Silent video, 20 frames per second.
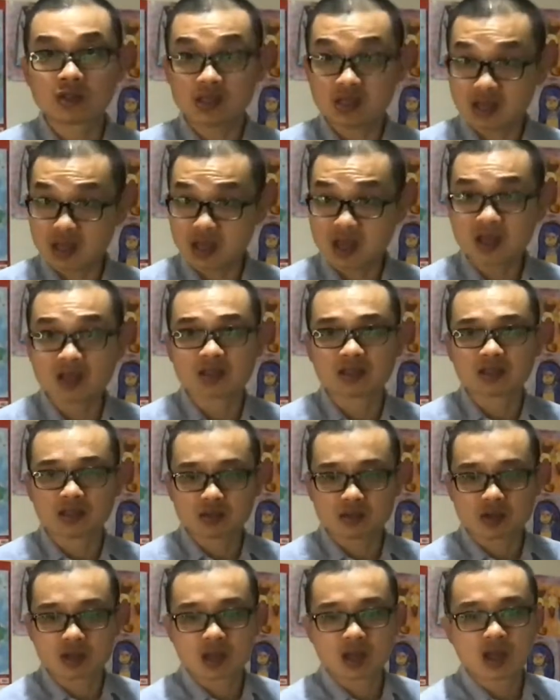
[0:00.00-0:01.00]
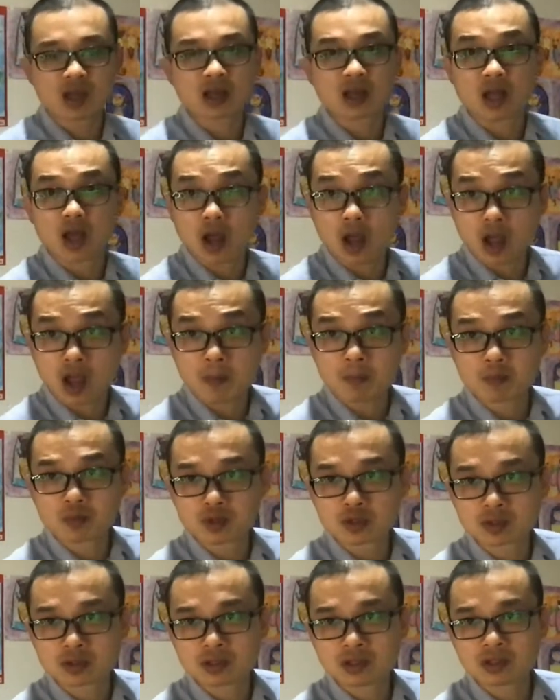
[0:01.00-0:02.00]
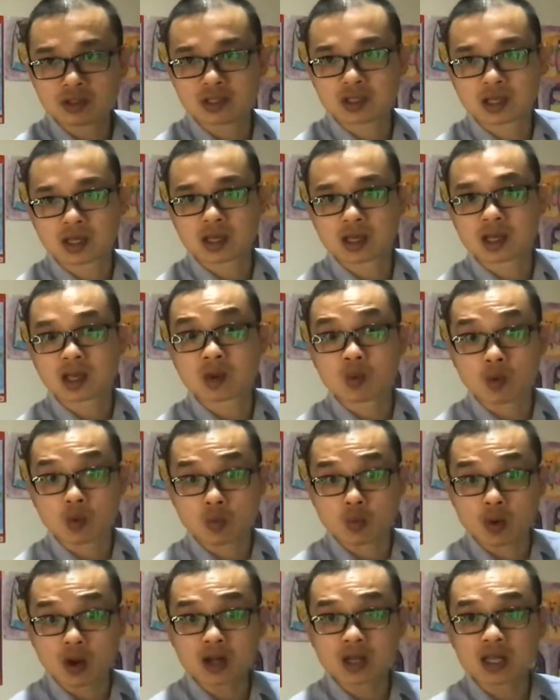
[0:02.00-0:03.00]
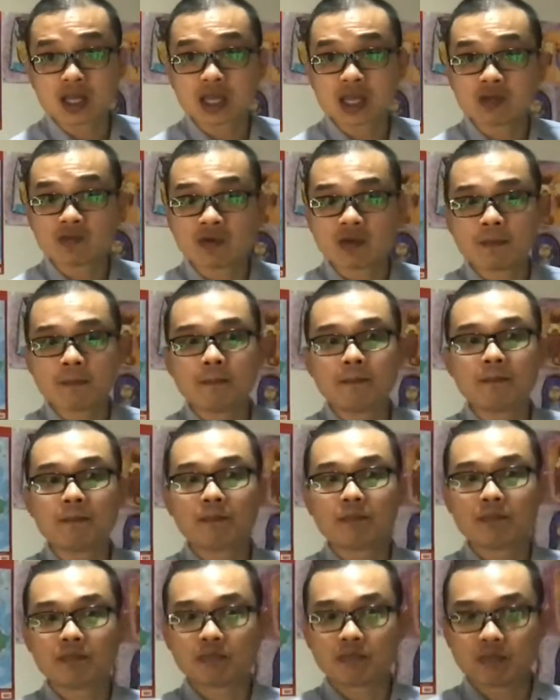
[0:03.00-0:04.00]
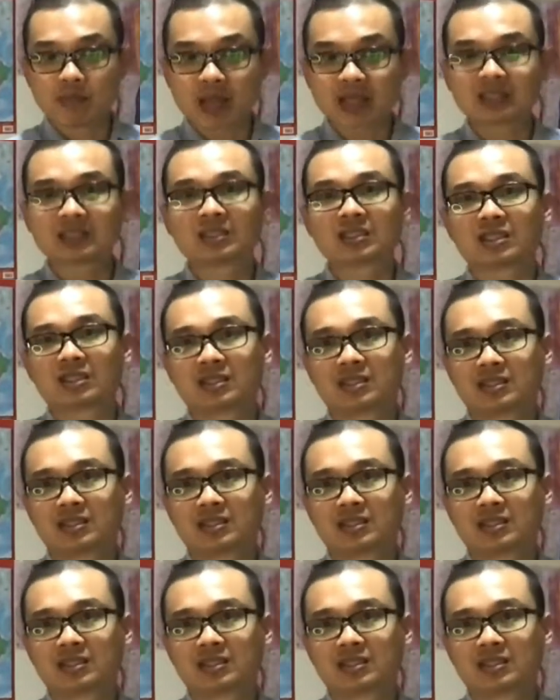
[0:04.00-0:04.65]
Yes, you can, absolutely. It will work even better.